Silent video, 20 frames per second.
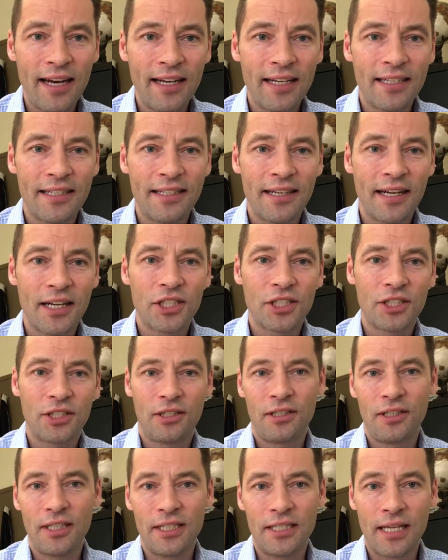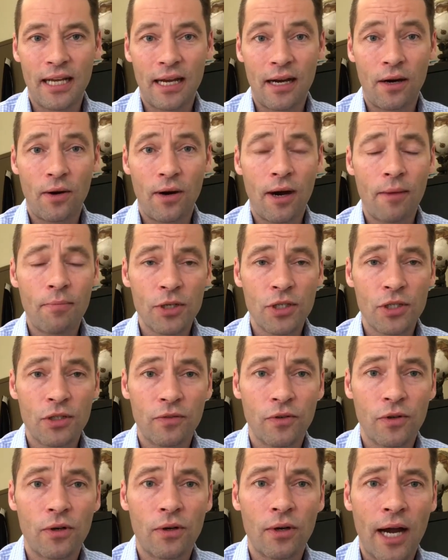That, in a nutshell, is how
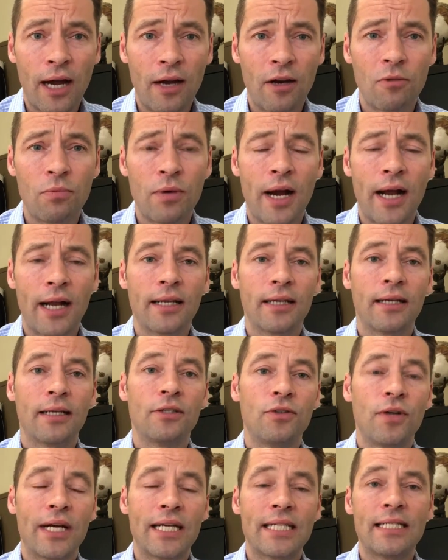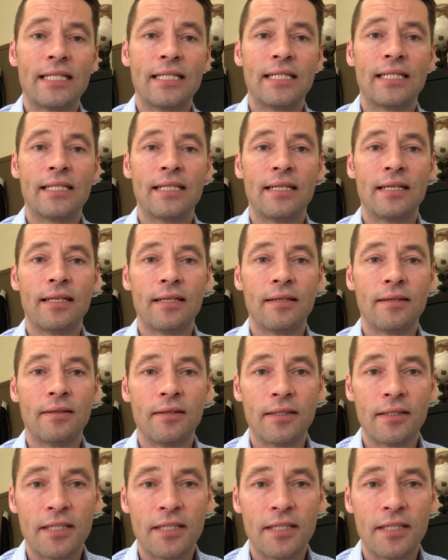Upper Cervical Chiropractic addresses